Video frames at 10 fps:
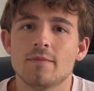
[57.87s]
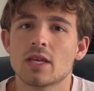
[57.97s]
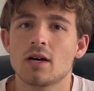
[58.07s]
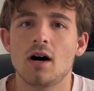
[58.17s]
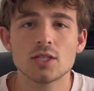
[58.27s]

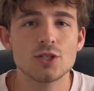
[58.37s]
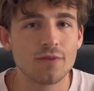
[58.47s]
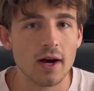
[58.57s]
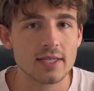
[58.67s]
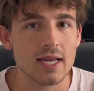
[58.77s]
Ansu
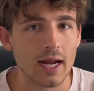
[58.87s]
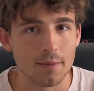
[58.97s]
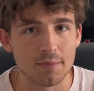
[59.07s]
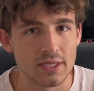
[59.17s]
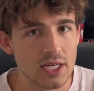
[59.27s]
Fati, I could
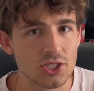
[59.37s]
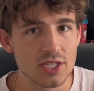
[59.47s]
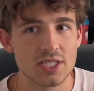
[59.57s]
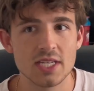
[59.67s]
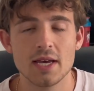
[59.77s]
potentially
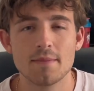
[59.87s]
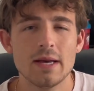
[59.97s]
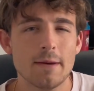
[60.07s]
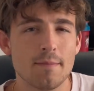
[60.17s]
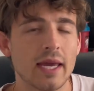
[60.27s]
see him
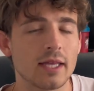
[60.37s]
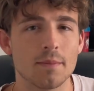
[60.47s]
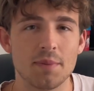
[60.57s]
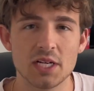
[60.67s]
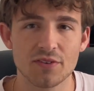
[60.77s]
making the
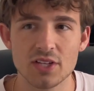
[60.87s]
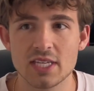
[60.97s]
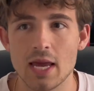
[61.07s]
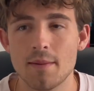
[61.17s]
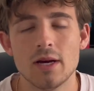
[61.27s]
bench for this
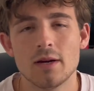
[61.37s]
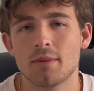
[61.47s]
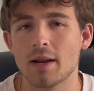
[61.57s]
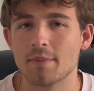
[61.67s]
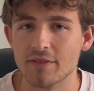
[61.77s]
game, but
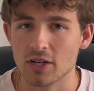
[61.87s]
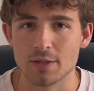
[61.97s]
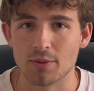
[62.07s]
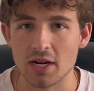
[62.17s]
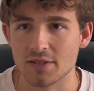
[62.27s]
I'd be very
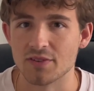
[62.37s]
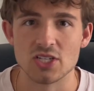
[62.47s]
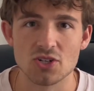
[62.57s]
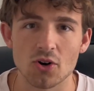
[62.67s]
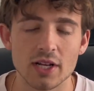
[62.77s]
surprised if he
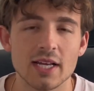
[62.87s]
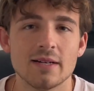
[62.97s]
started.